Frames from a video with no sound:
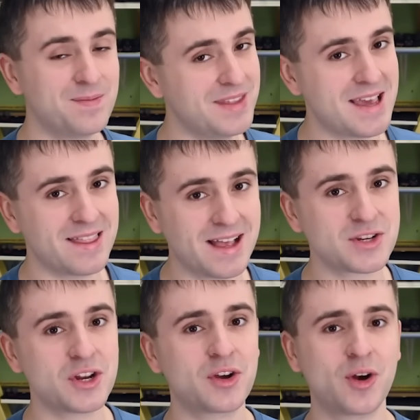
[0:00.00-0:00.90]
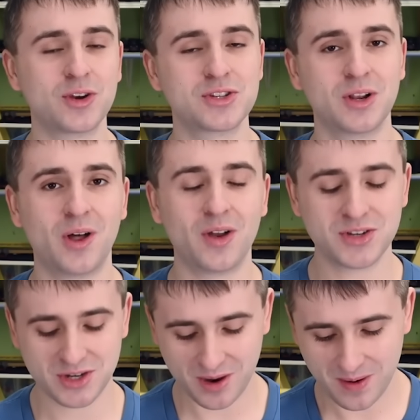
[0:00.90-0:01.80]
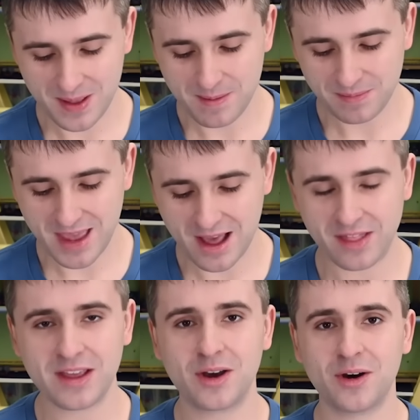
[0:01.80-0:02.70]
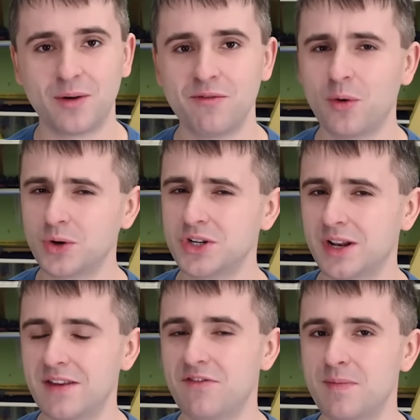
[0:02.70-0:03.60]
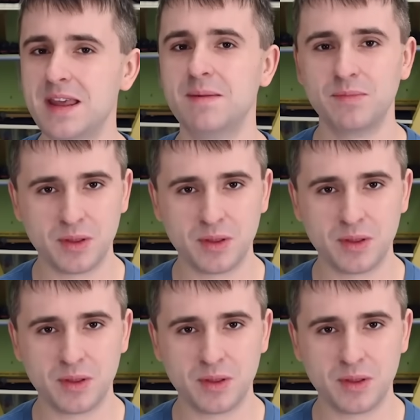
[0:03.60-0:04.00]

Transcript: Yeah, that's going to cost a lot. So yeah, I think unfortunately for me,